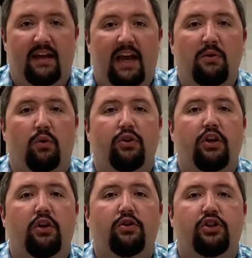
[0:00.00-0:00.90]
he will
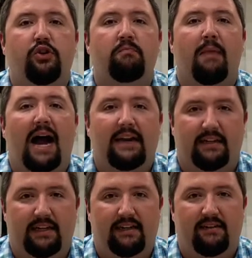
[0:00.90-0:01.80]
use you
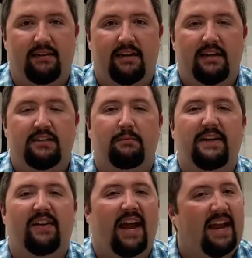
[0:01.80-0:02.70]
mightily to
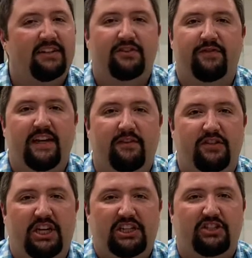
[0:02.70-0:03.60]
be the hands and feet of
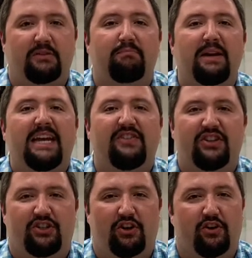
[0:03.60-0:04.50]
Jesus, to be the
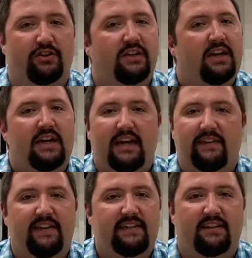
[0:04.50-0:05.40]
church
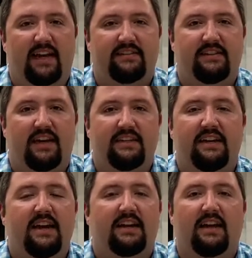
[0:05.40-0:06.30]
in these last days.
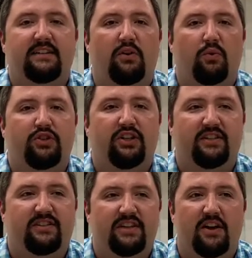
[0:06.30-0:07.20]
Guys, I don't want you to
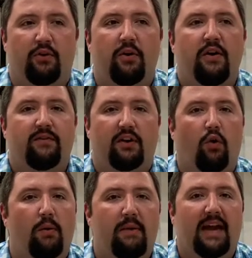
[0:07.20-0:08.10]
settle for
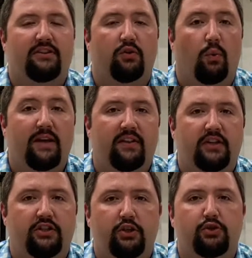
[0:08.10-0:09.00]
going back to the way
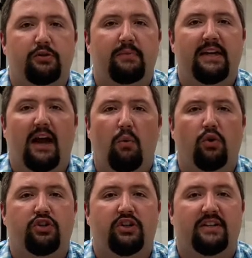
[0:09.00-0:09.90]
things used to be. I
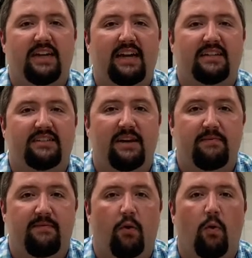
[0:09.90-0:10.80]
want you to take a
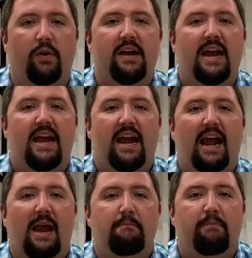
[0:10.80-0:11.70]
step forward
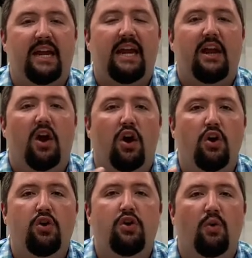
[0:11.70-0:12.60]
and be
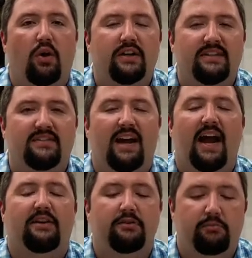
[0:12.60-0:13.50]
who you are designed to